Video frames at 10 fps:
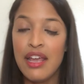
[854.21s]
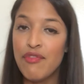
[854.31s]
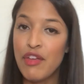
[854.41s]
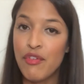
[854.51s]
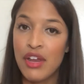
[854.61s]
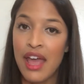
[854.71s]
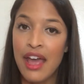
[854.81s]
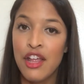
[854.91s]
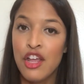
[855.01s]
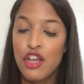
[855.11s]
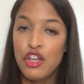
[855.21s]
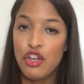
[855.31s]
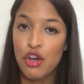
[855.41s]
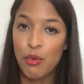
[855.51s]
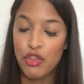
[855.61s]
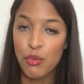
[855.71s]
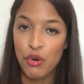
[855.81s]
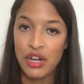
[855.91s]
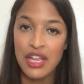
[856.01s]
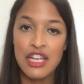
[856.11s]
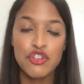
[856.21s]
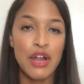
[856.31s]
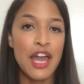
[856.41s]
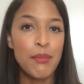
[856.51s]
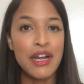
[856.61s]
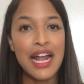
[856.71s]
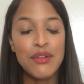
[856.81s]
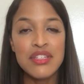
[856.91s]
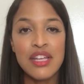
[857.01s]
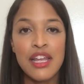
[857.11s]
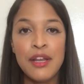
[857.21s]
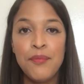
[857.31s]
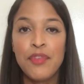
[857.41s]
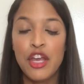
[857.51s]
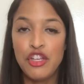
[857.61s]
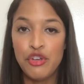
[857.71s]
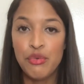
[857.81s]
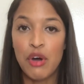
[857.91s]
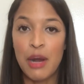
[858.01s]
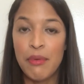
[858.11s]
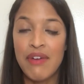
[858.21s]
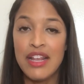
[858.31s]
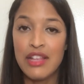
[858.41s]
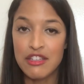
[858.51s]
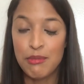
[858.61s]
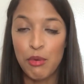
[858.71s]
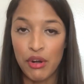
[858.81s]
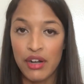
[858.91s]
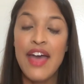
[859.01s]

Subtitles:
If they forget, what the word is or how to pronounce it, you are providing that support.